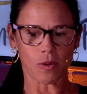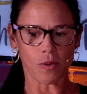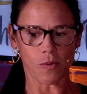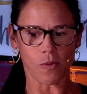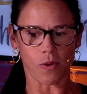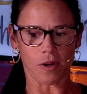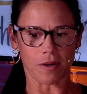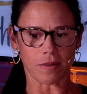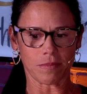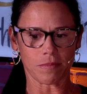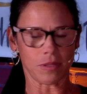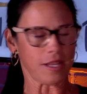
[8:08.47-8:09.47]
or
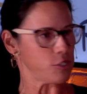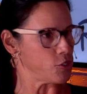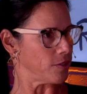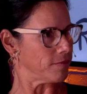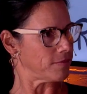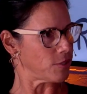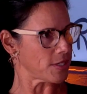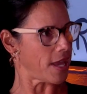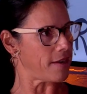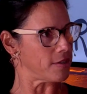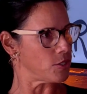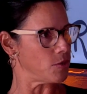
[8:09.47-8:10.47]
pleasure. There's
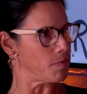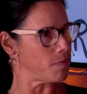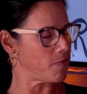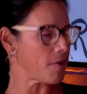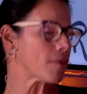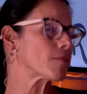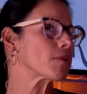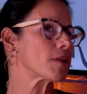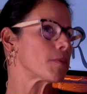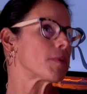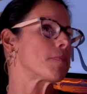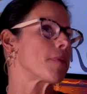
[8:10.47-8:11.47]
kind of two, let
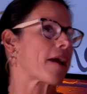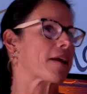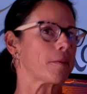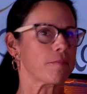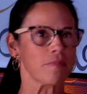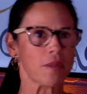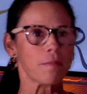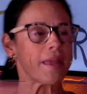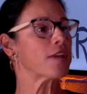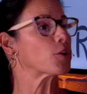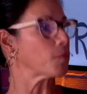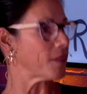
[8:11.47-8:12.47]
me back up,
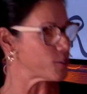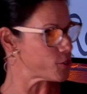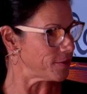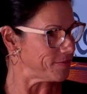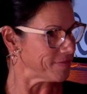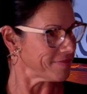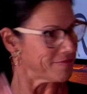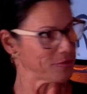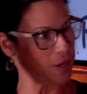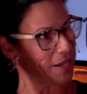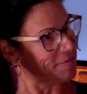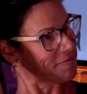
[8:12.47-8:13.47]
pain or pleasure. Pain or pleasure. Right?